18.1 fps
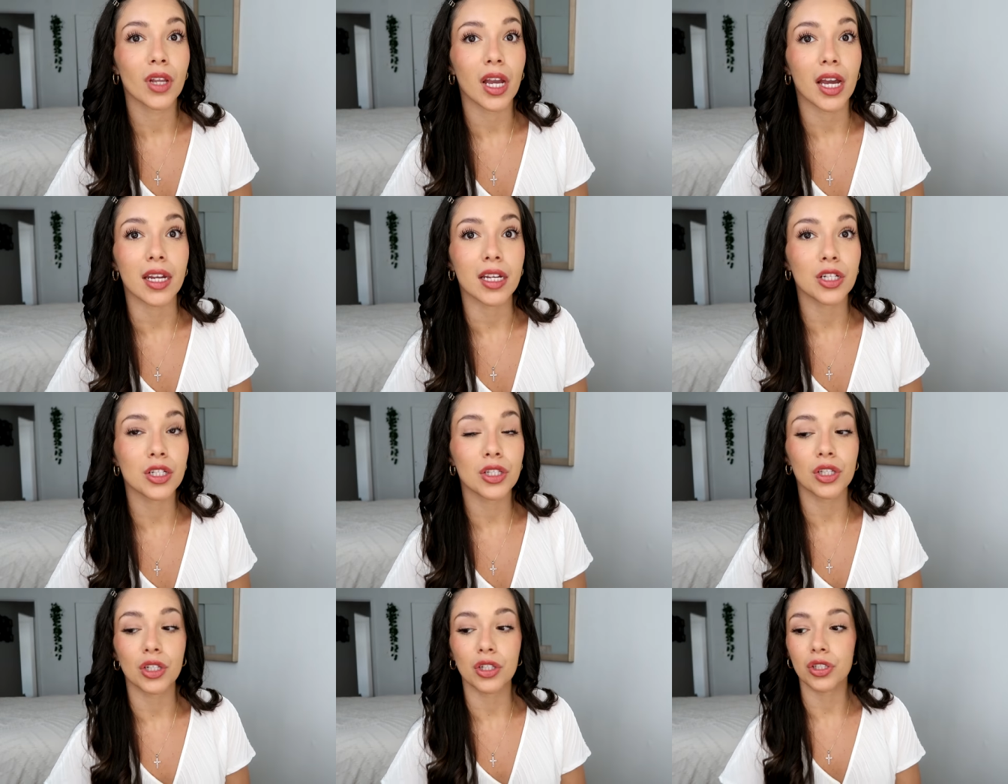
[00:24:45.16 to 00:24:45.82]
and it
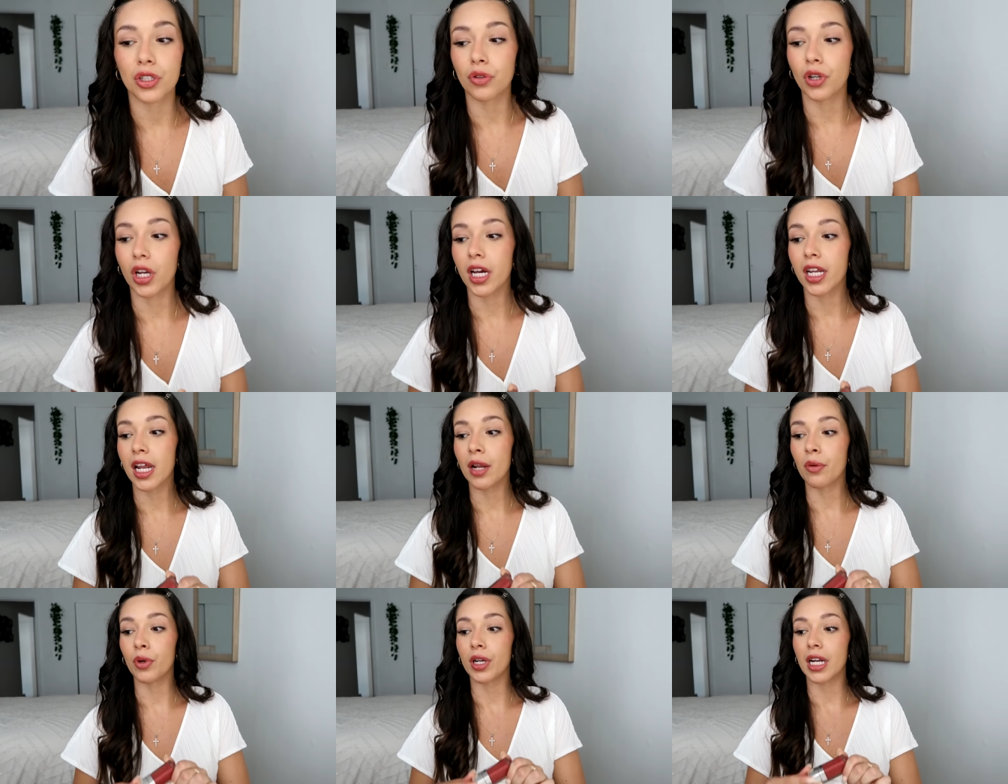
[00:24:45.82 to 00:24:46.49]
just looks so good.
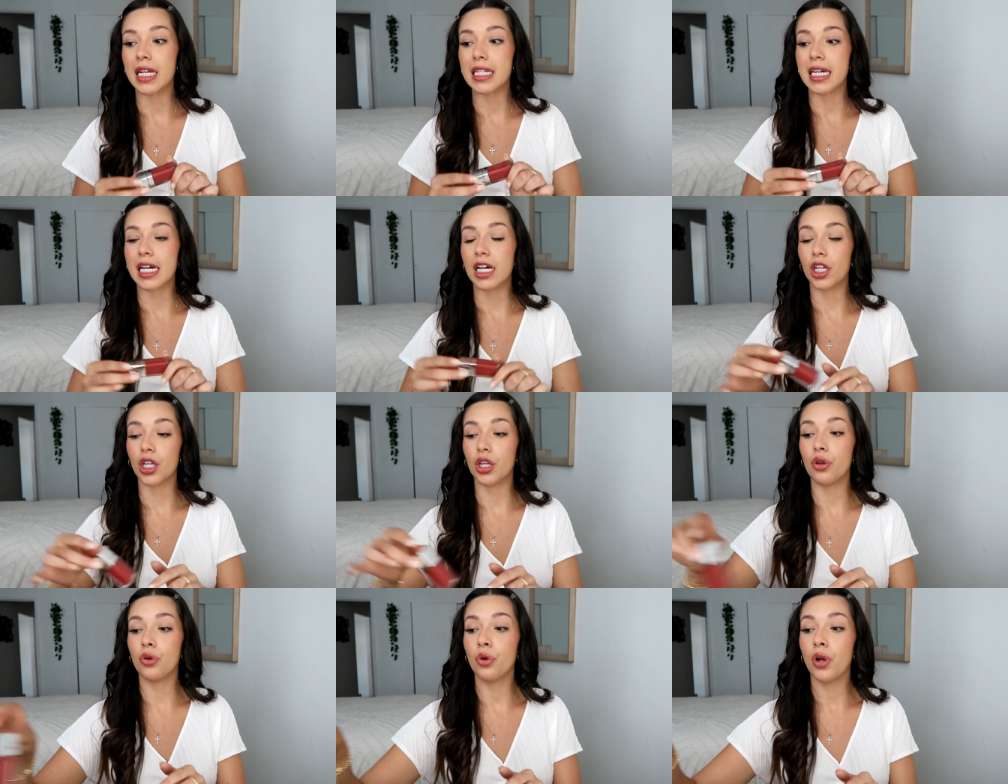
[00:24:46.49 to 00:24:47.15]
And when I tell
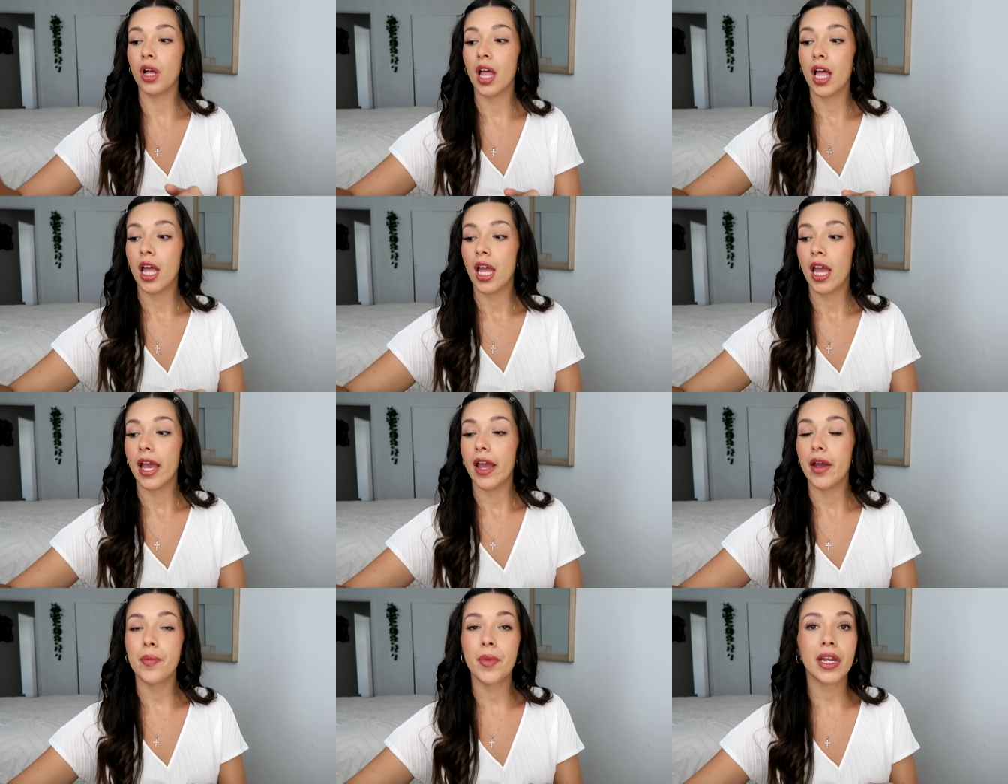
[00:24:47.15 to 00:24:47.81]
you
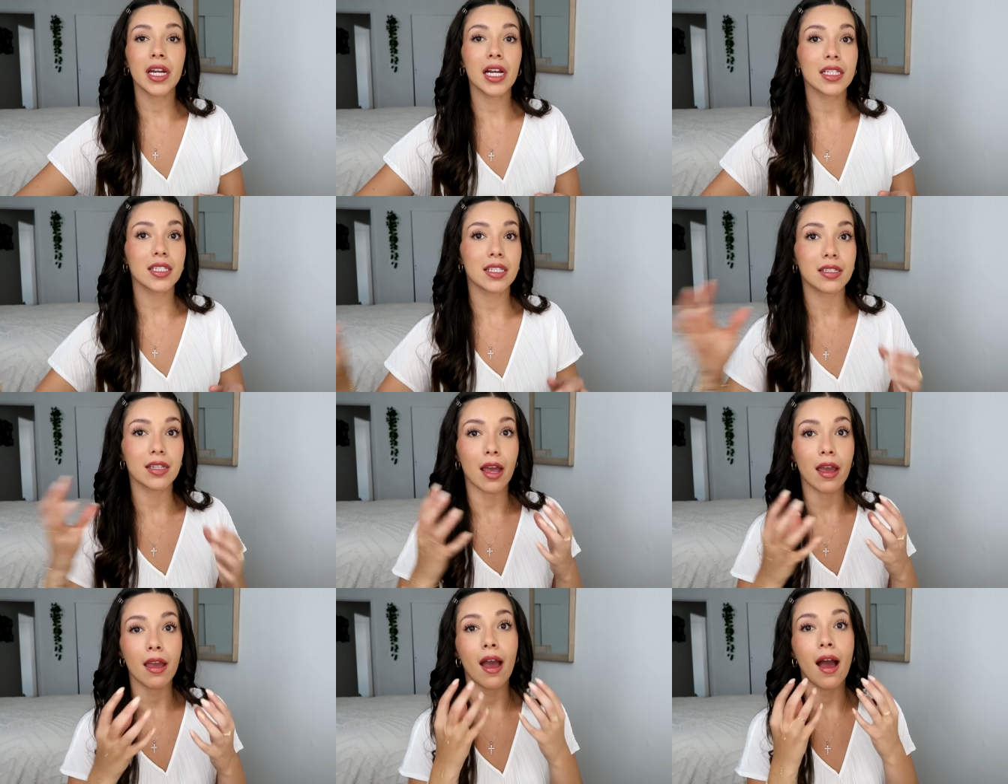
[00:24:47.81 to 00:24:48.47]
It may not
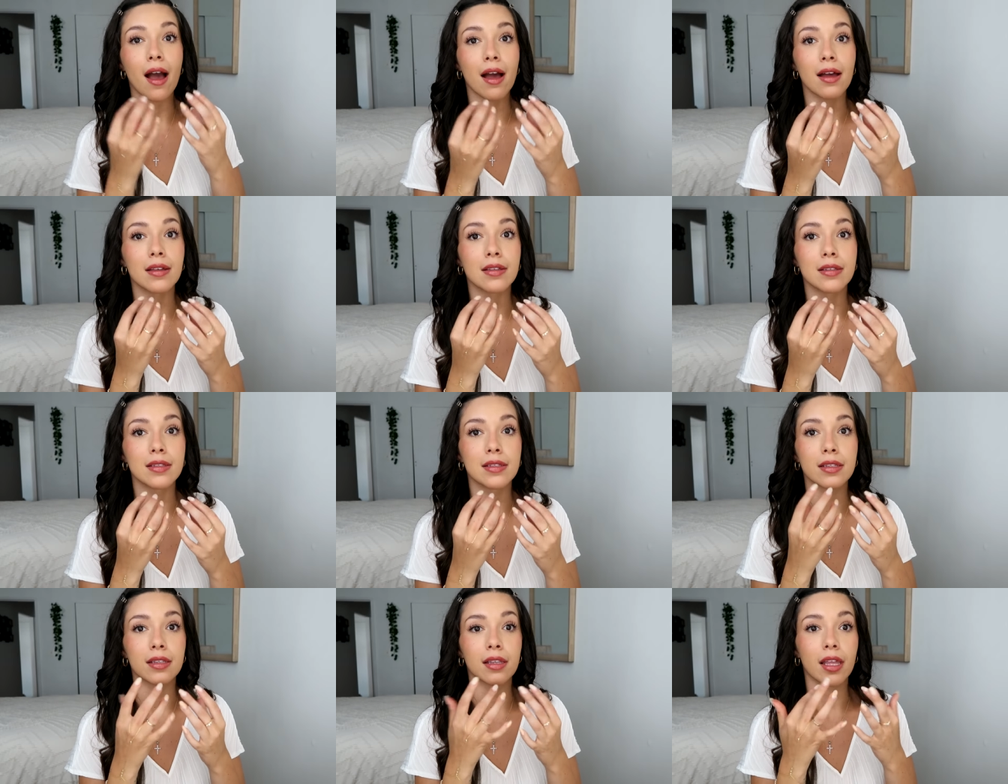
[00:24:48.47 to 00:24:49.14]
stay
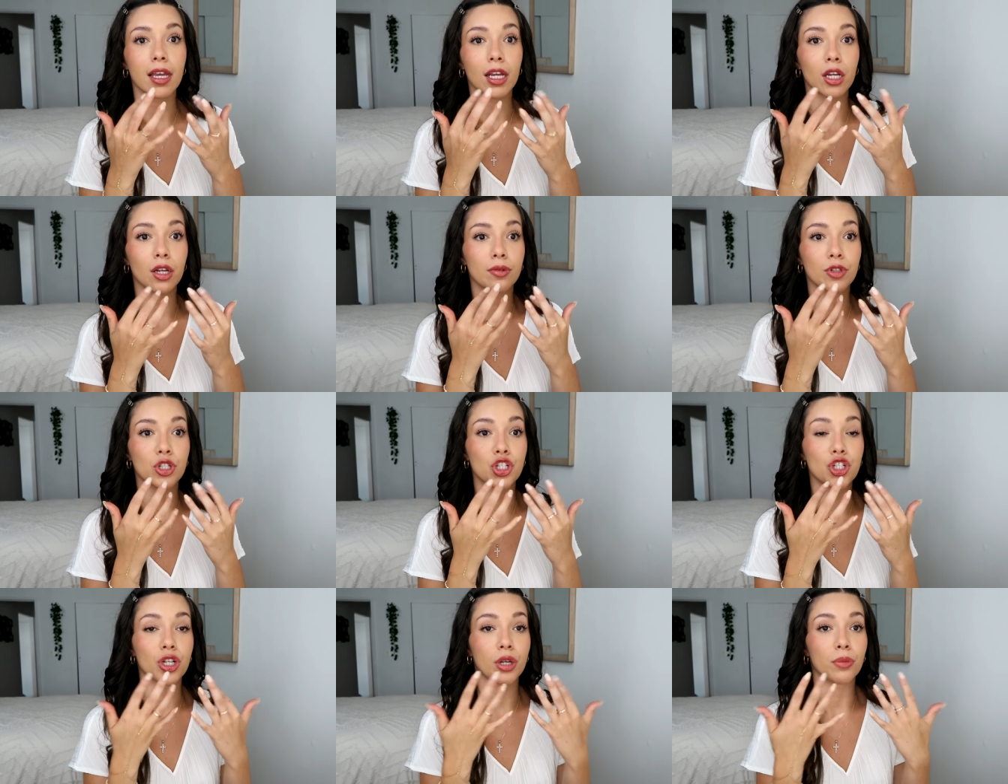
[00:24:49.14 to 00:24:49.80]
as like
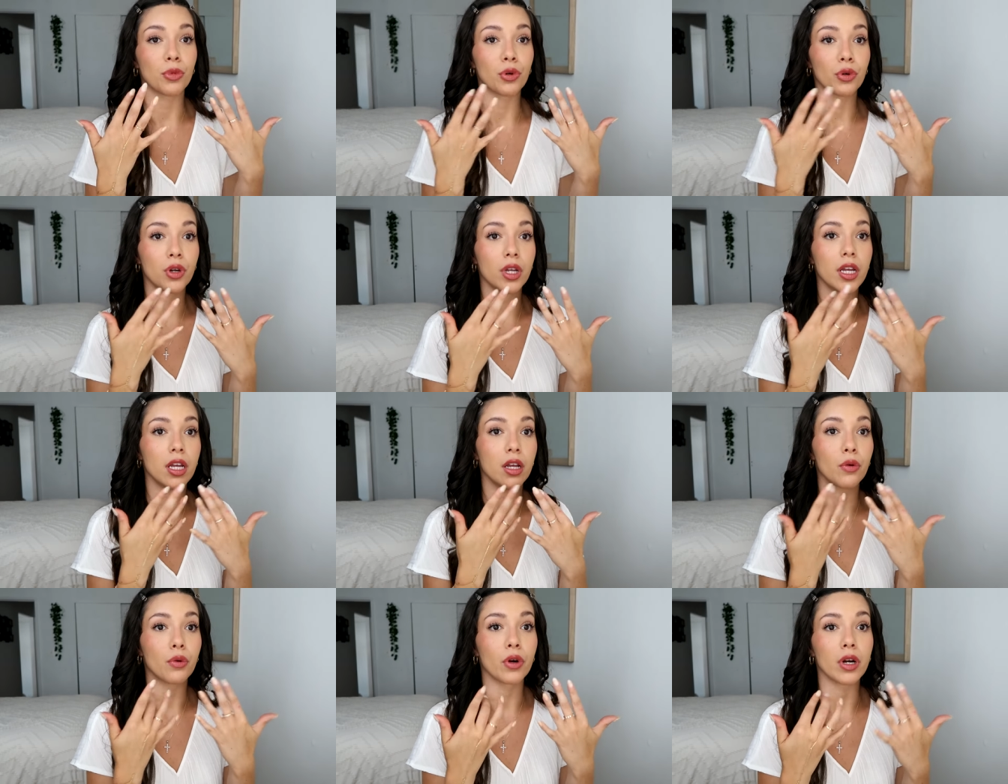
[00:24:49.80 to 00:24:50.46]

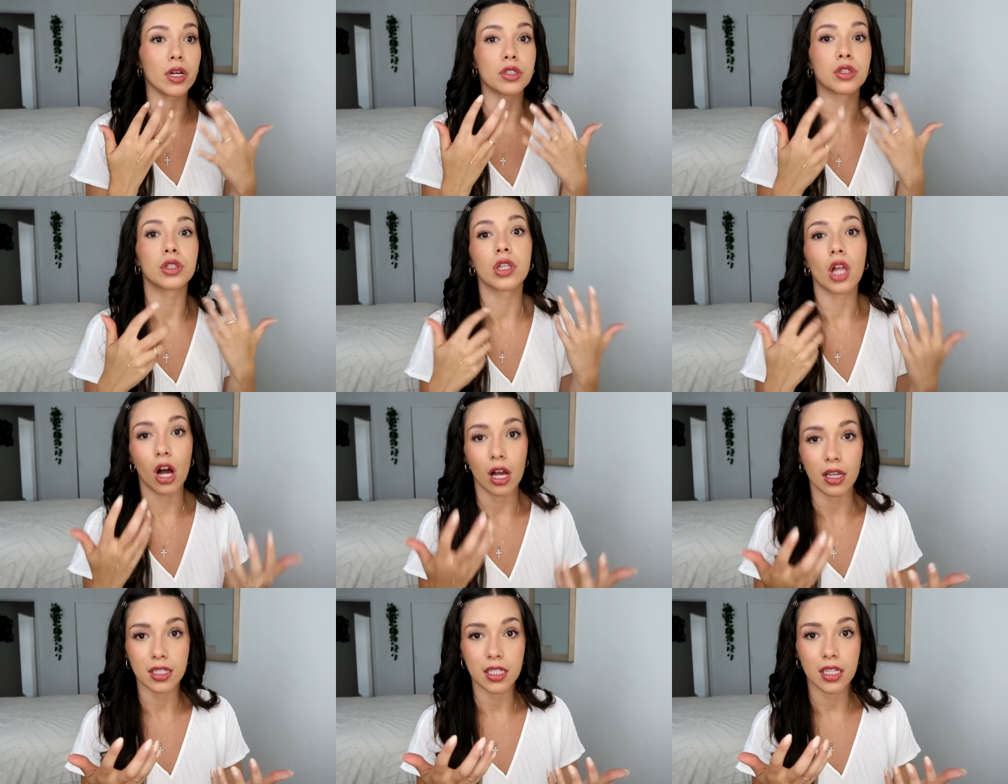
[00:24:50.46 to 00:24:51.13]
shimmery or as
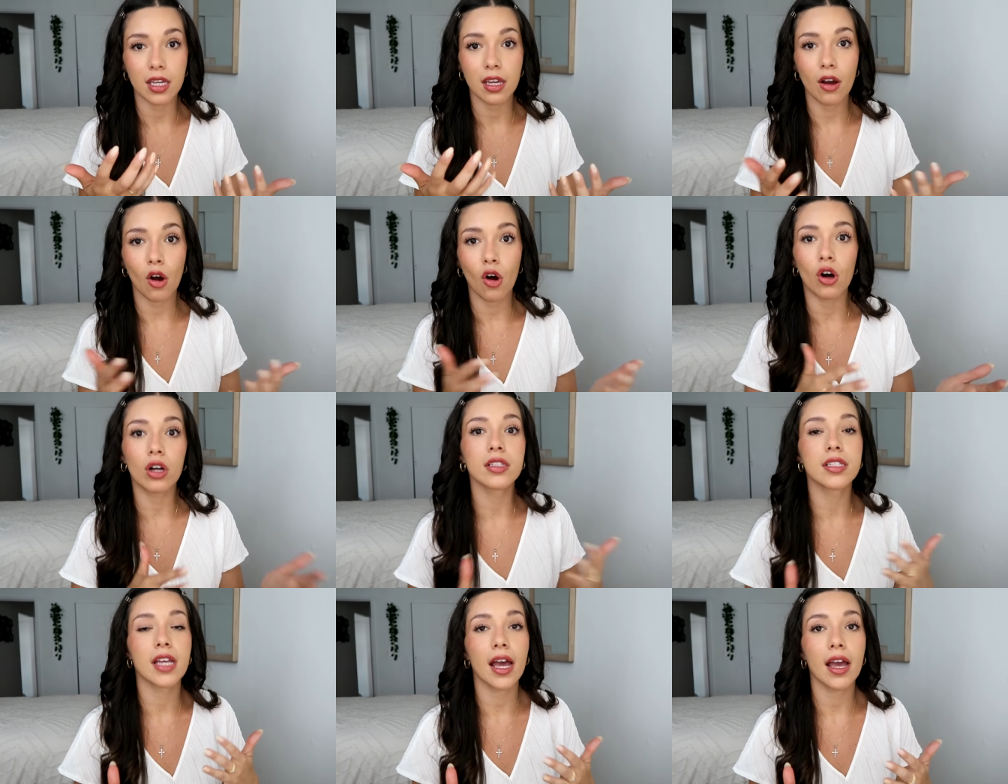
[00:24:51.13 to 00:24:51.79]
glossy
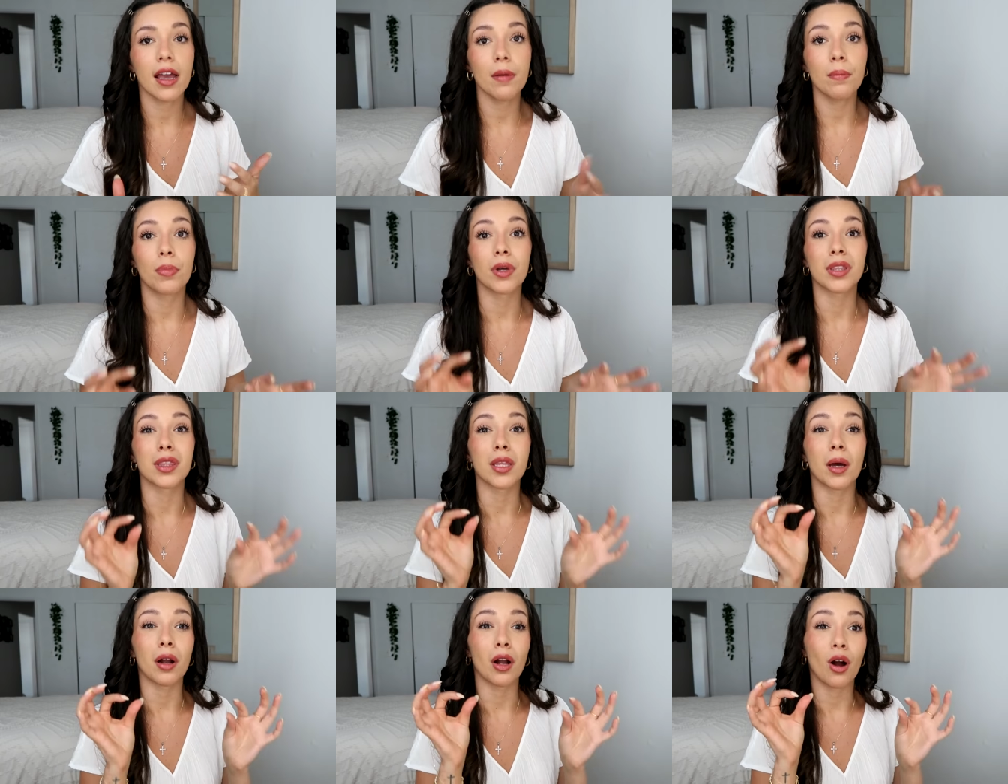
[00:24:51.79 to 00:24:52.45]
all day,
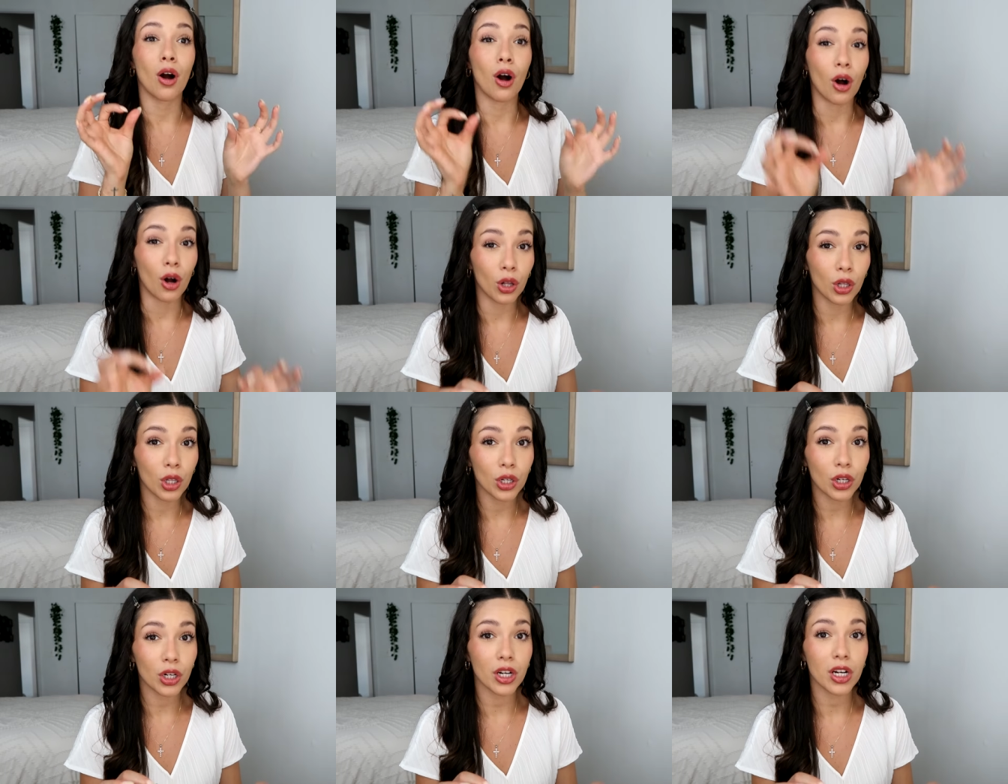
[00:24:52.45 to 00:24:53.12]
but the
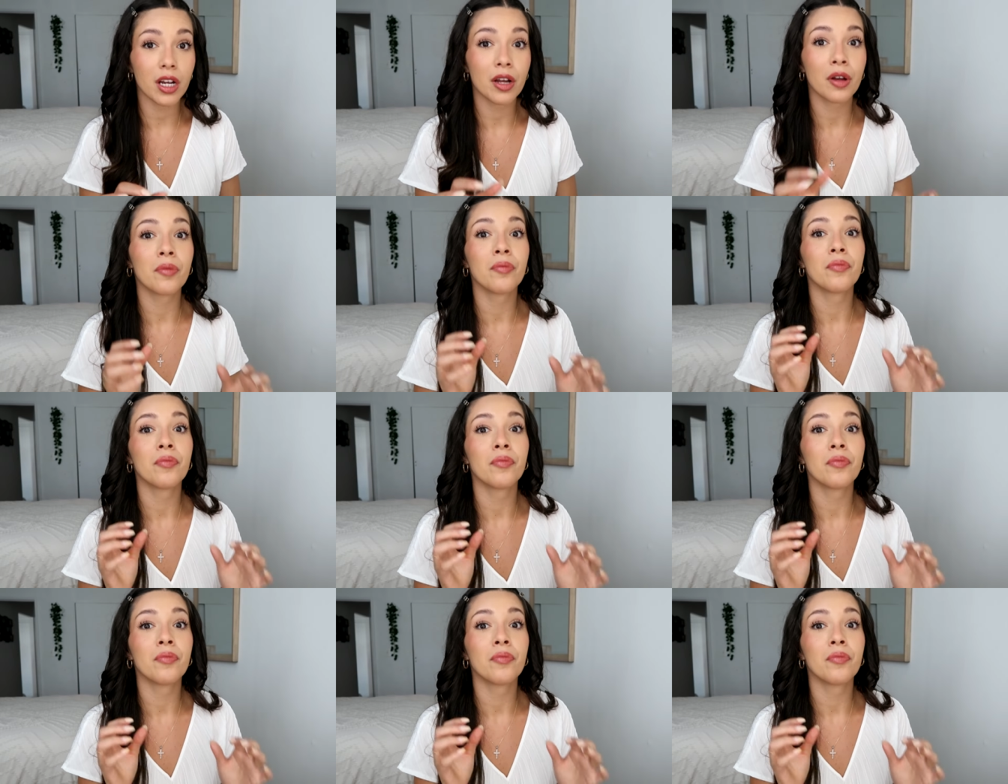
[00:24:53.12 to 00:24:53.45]
color